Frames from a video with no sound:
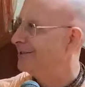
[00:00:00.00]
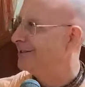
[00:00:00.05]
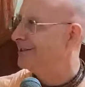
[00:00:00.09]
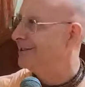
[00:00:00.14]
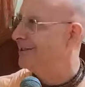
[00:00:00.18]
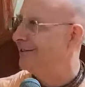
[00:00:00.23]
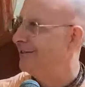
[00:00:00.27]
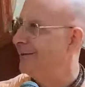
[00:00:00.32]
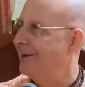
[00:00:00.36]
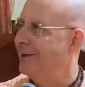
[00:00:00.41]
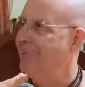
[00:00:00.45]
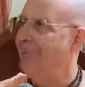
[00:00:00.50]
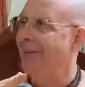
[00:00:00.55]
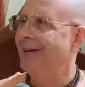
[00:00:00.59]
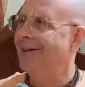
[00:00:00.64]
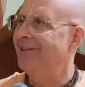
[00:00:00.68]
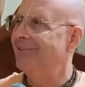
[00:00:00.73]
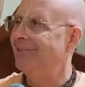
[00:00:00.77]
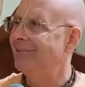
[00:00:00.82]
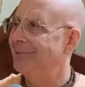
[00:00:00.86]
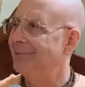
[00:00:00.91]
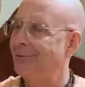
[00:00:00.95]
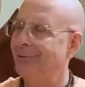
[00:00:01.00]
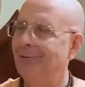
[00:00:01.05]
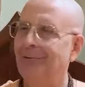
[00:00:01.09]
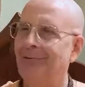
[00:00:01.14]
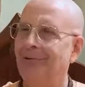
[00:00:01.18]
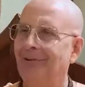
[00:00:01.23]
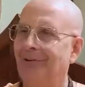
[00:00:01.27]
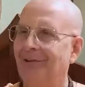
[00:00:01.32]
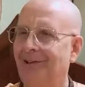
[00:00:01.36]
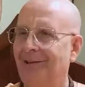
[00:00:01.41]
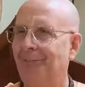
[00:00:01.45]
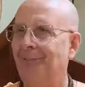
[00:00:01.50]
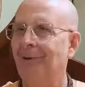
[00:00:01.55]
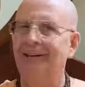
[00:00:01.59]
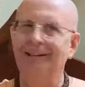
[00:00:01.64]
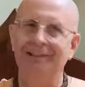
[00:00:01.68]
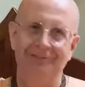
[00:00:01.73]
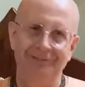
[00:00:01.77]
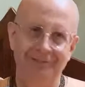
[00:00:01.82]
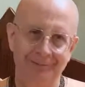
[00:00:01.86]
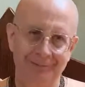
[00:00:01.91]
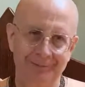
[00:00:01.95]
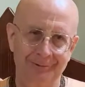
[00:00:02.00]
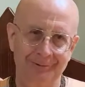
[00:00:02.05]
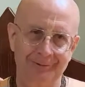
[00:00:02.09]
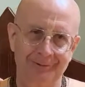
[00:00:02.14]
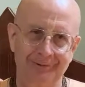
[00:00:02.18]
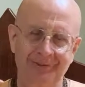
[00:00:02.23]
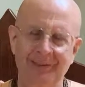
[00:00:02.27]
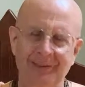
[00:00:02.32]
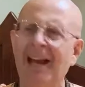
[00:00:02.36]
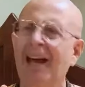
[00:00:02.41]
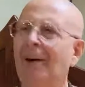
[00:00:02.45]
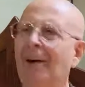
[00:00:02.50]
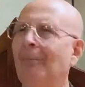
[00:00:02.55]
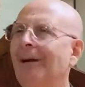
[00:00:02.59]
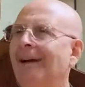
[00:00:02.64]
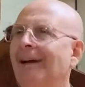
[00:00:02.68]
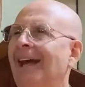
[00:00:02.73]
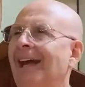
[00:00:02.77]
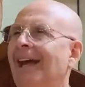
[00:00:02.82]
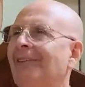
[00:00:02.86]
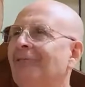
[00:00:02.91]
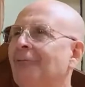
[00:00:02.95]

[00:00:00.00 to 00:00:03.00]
you know. He makes the rules, he breaks the rules. But he has